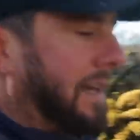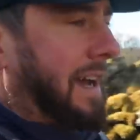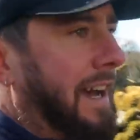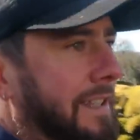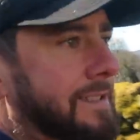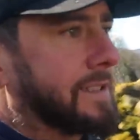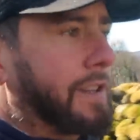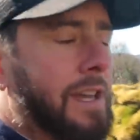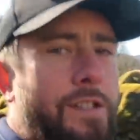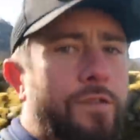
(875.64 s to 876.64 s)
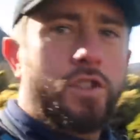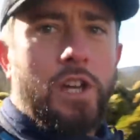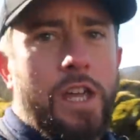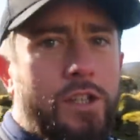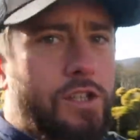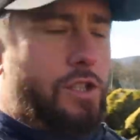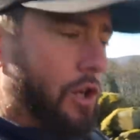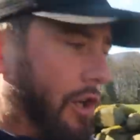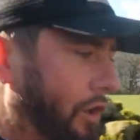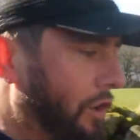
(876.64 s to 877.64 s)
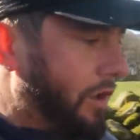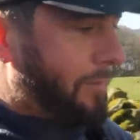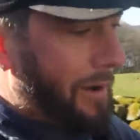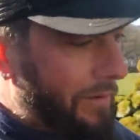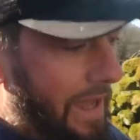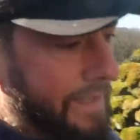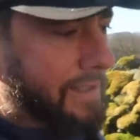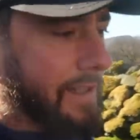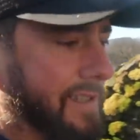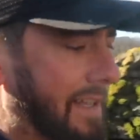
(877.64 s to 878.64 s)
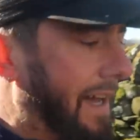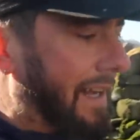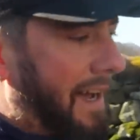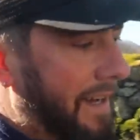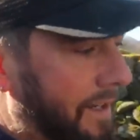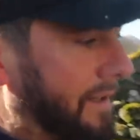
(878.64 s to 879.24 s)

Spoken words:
and things have changed. It's no longer about getting to the start line,